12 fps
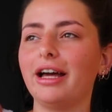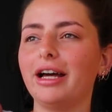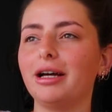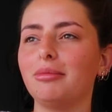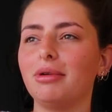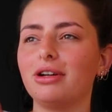
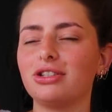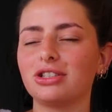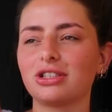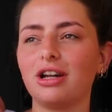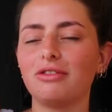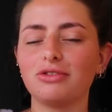Um, I
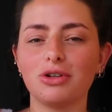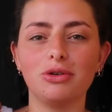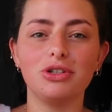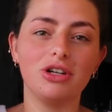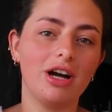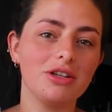just kind of
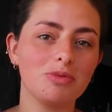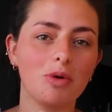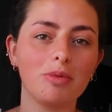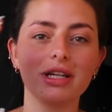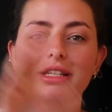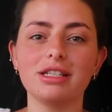told you guys
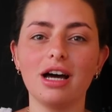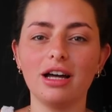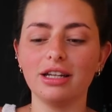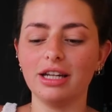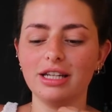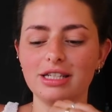what we had
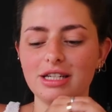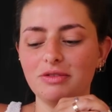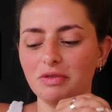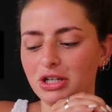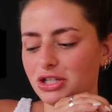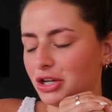done and
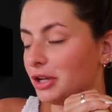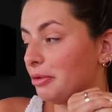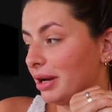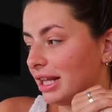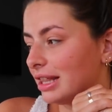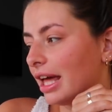didn't really show
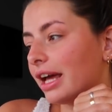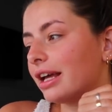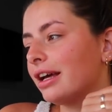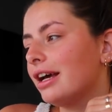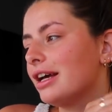you anything.